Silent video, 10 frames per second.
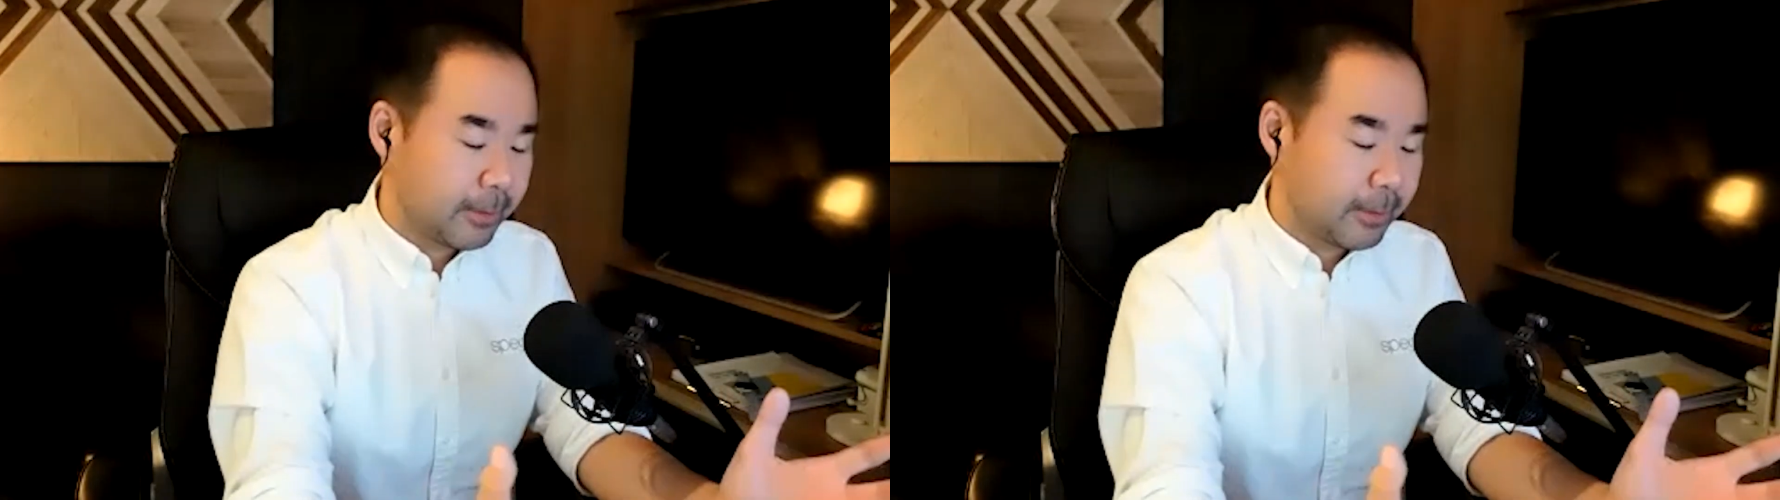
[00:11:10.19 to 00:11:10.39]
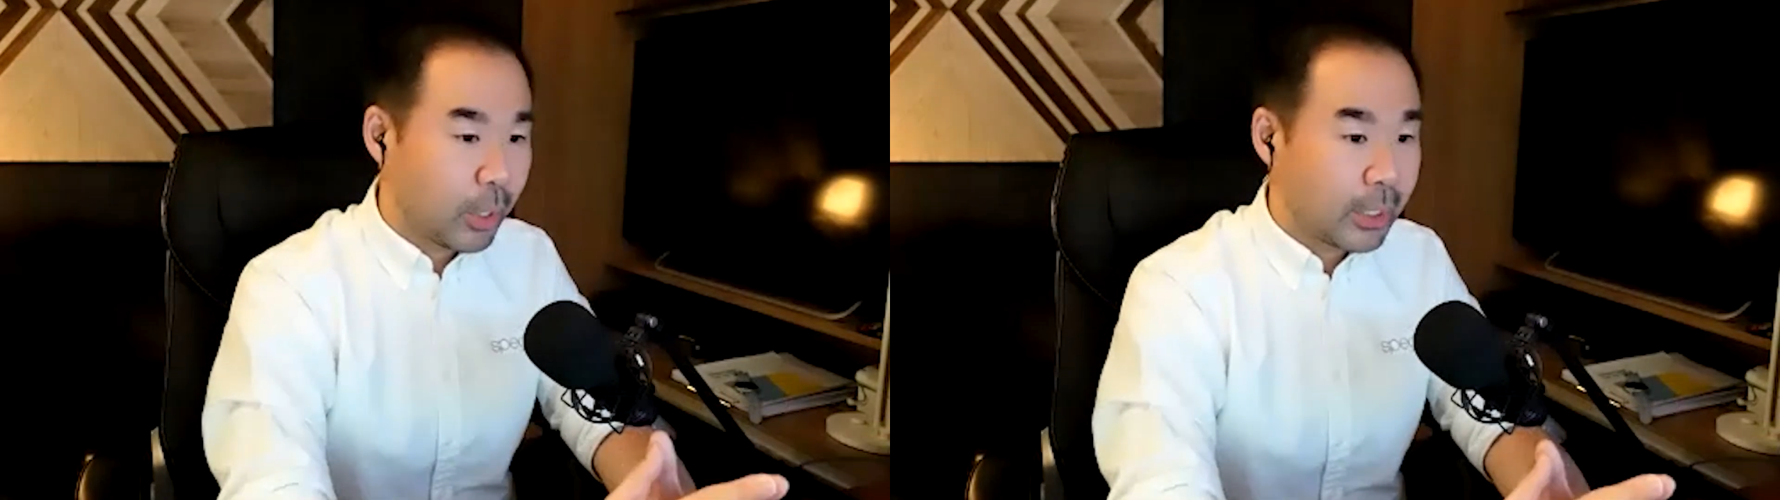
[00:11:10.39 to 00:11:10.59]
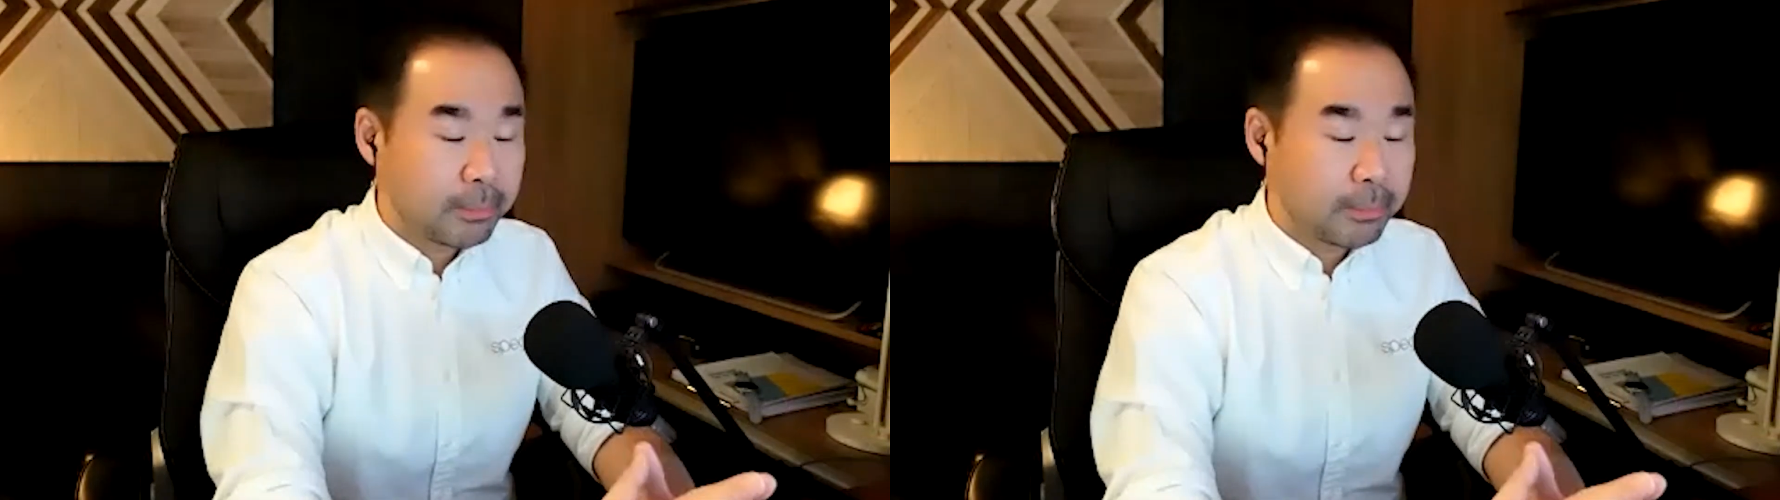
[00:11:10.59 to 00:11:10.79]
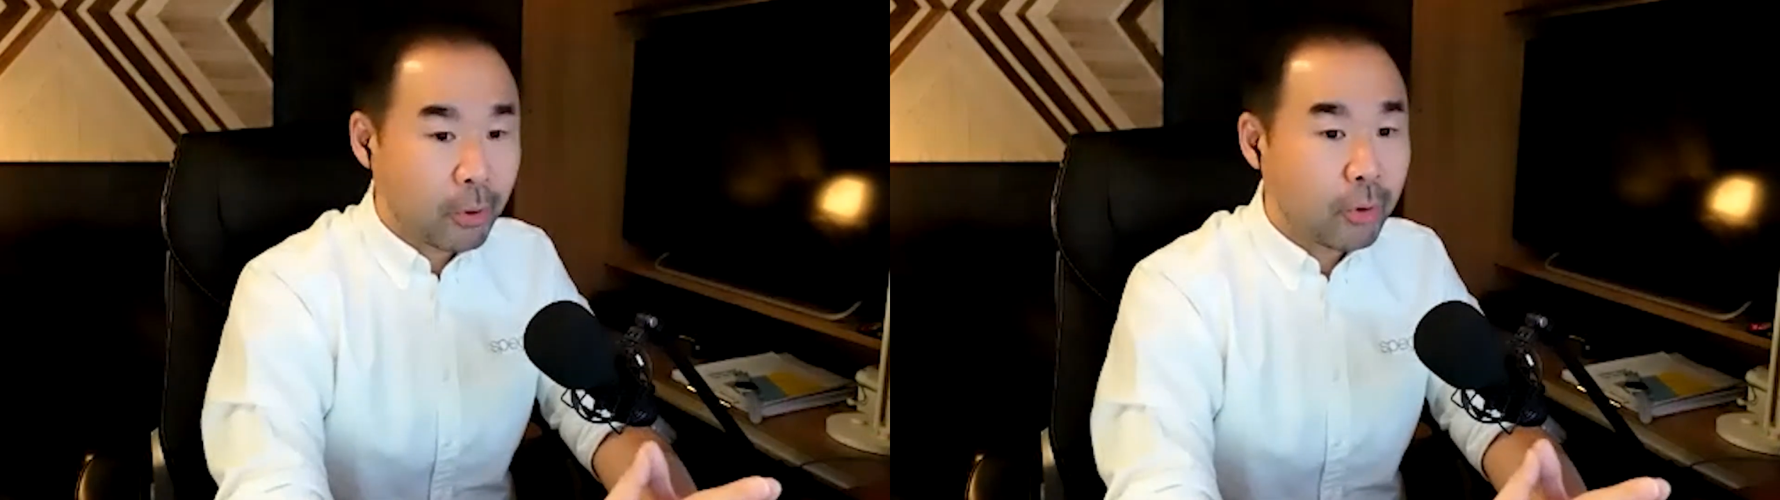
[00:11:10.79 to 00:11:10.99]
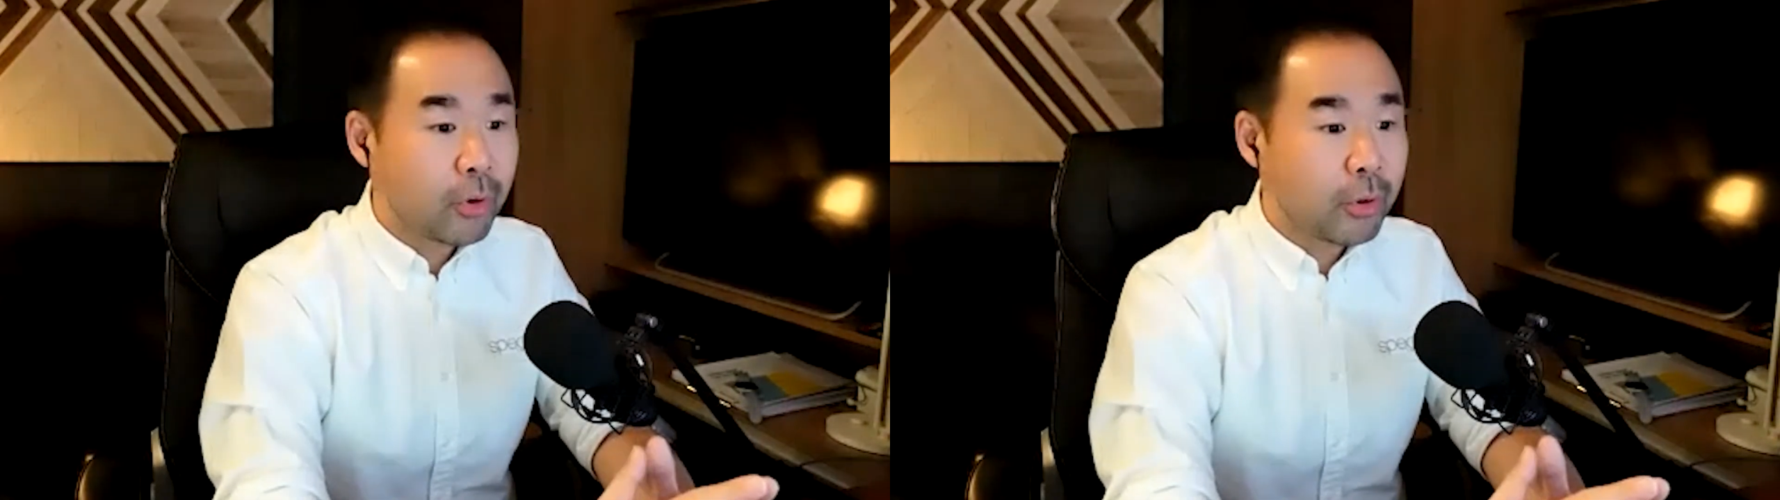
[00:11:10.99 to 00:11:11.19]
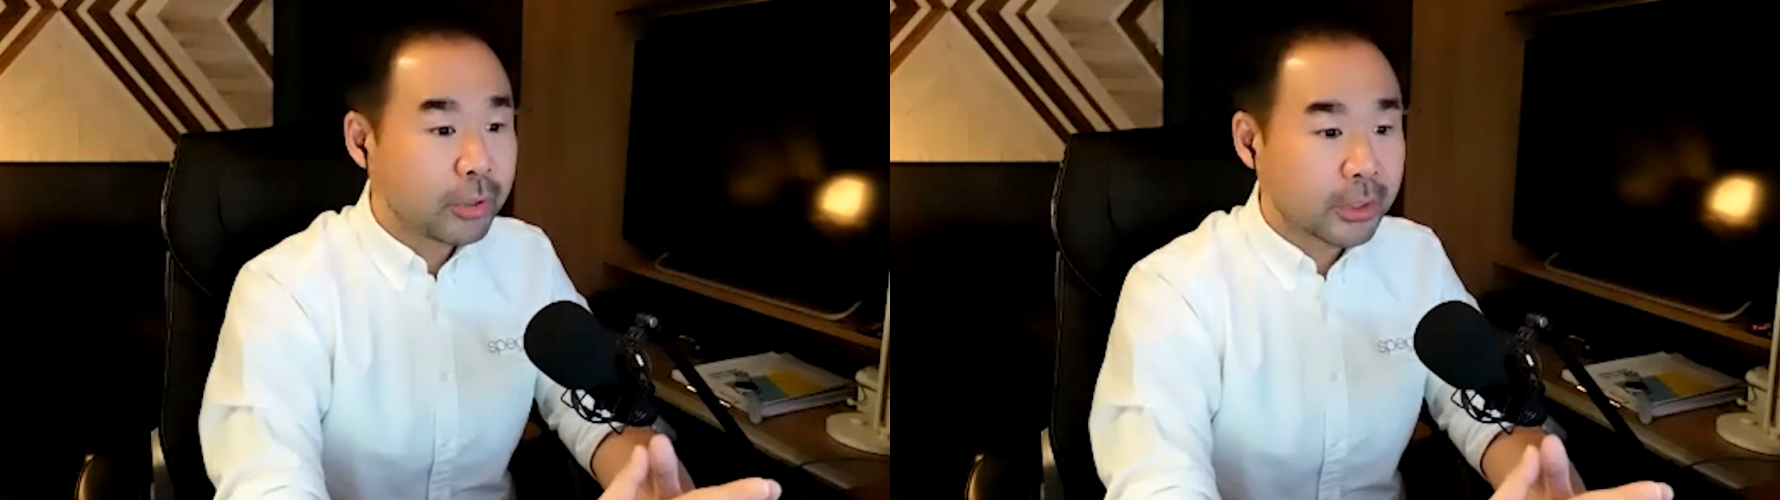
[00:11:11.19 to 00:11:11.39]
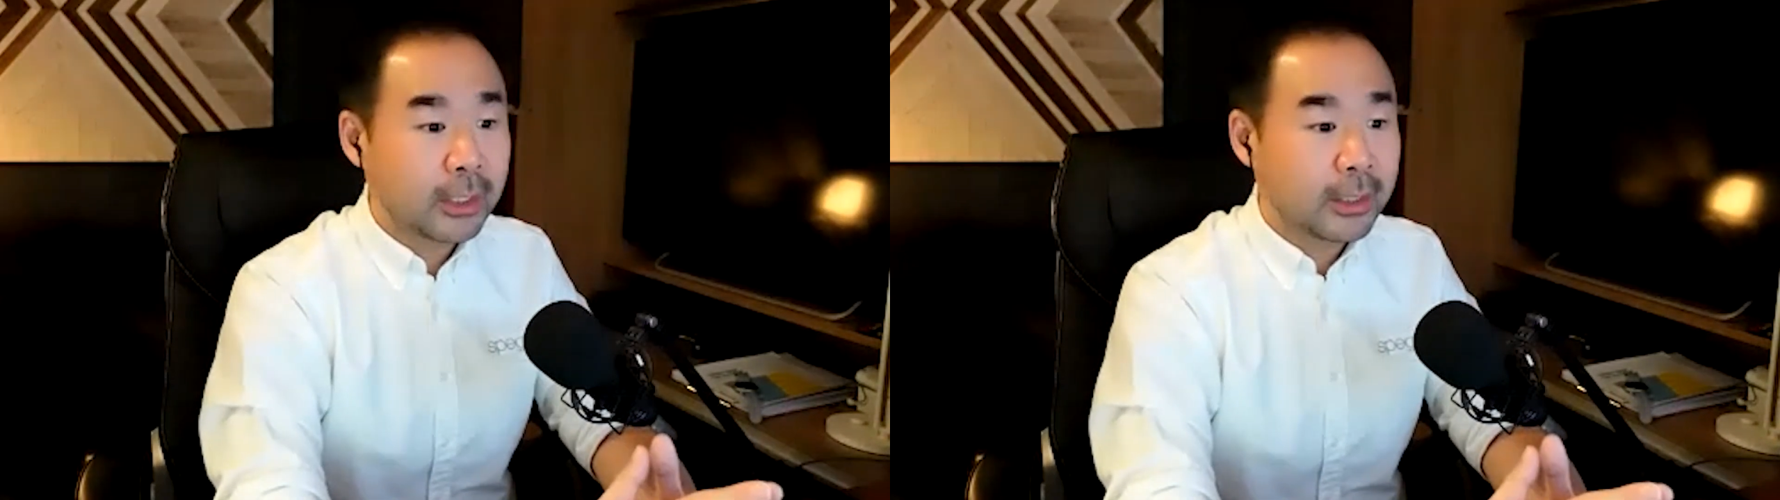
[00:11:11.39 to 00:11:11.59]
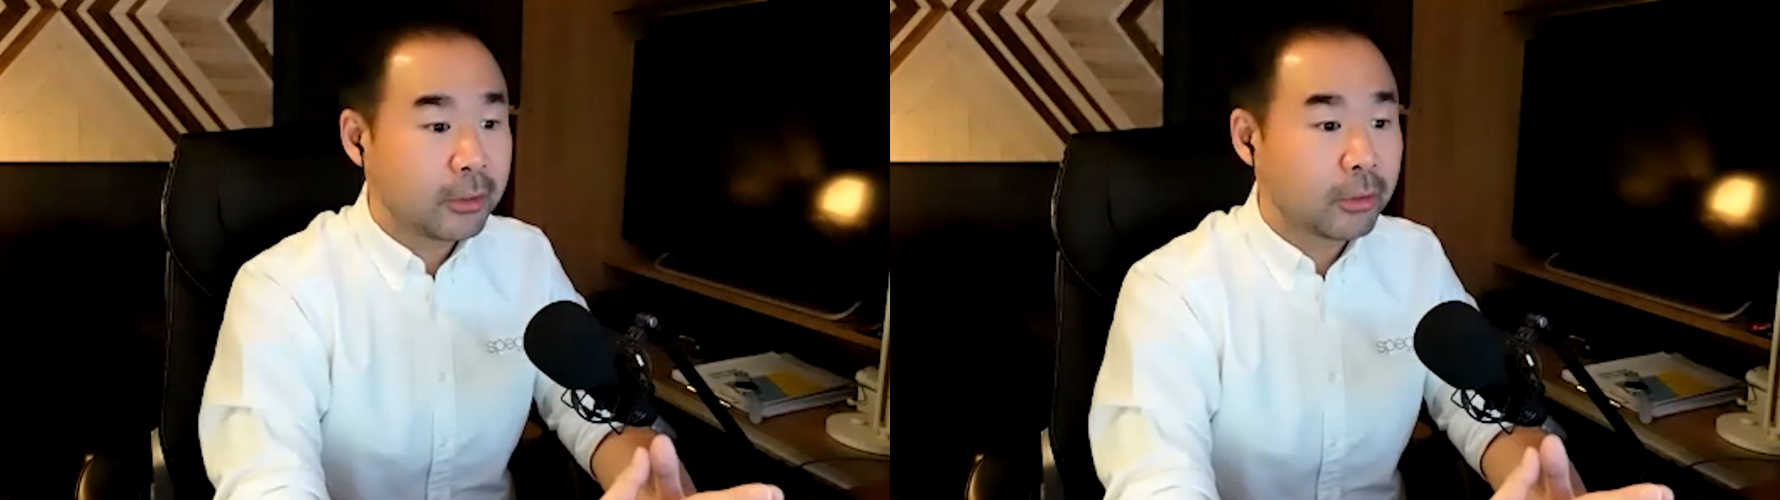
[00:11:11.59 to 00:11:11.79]
when the POGO
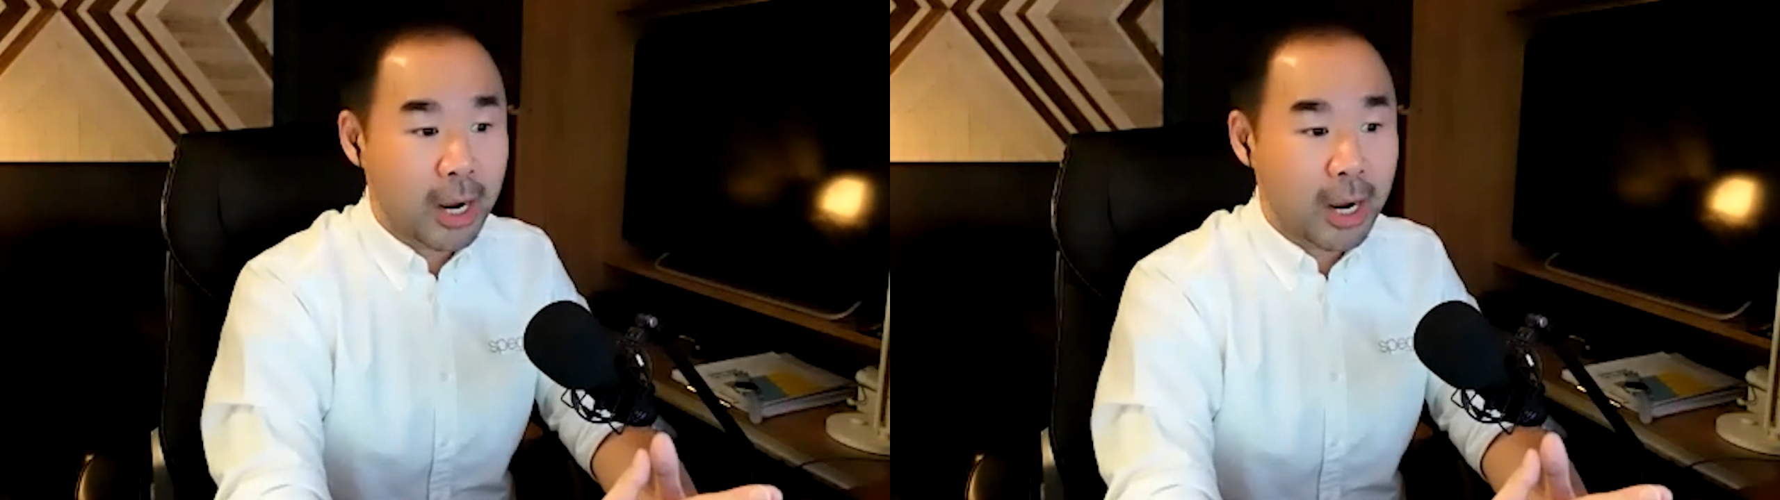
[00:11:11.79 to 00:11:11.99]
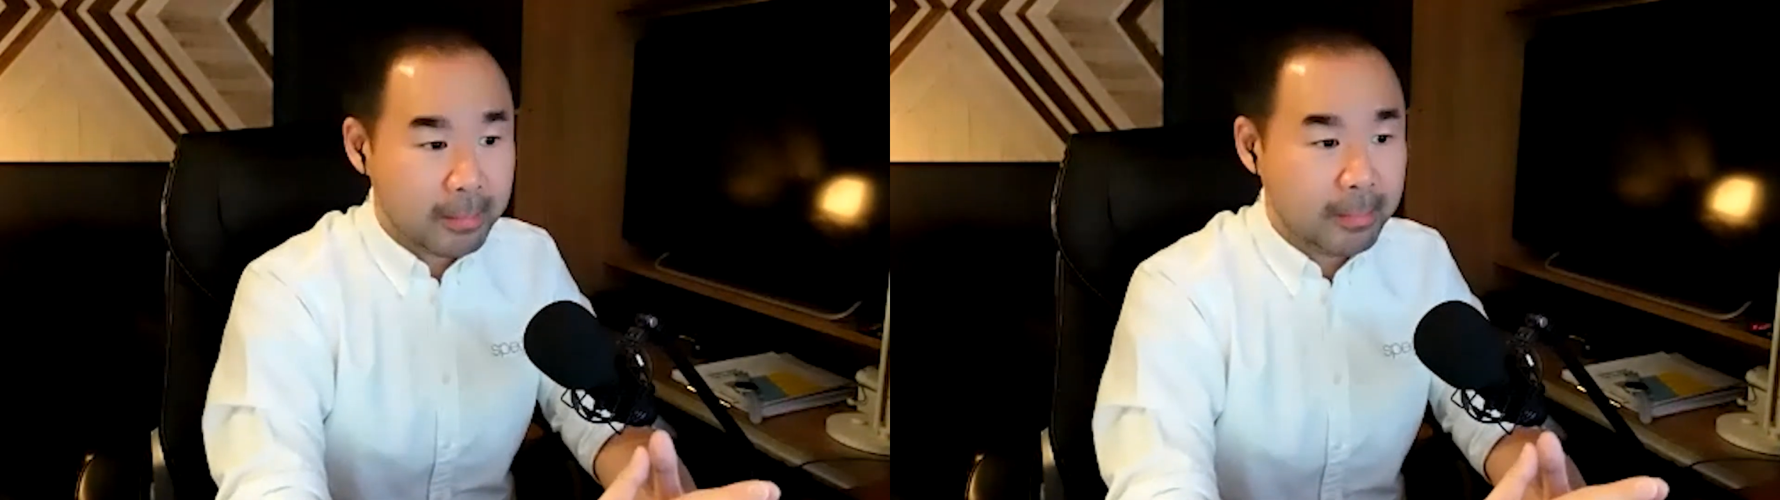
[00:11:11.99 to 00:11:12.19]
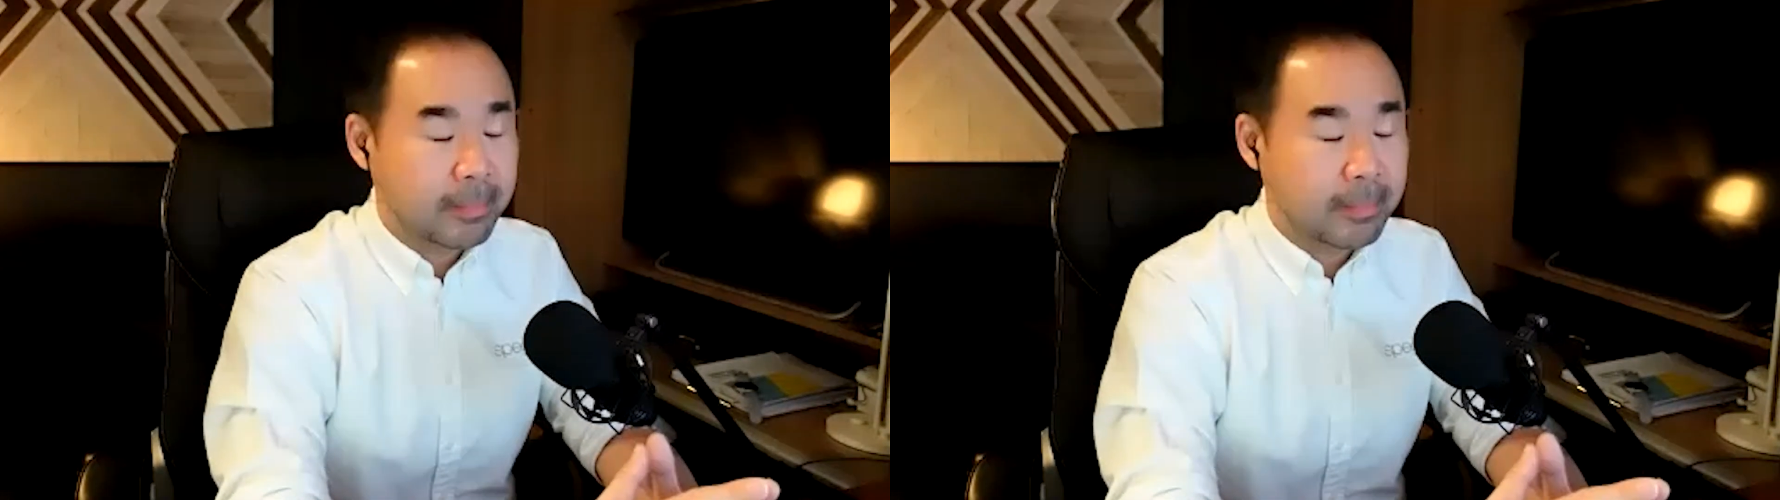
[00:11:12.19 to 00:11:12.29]
started to come,